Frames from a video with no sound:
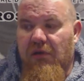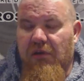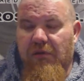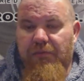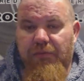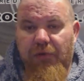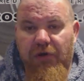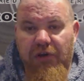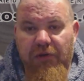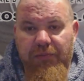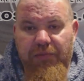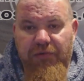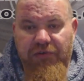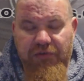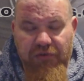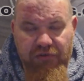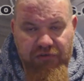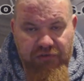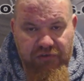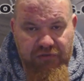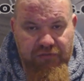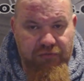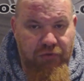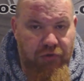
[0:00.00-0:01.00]
the body
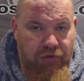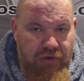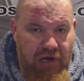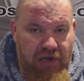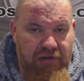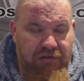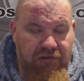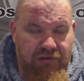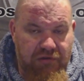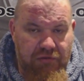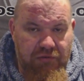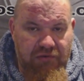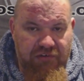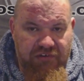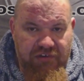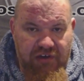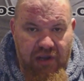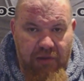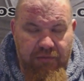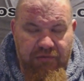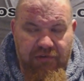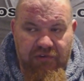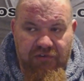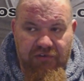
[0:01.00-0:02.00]
produces more androgen
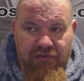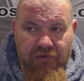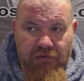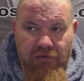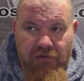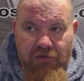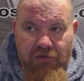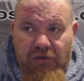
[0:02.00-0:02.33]
receptors.